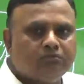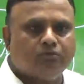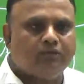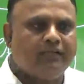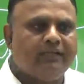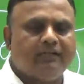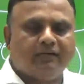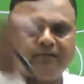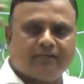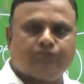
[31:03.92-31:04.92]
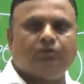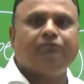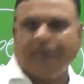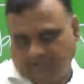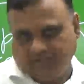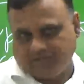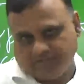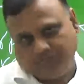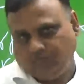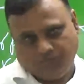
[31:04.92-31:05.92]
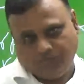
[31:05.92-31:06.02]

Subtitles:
so in any context you are fitting it. No.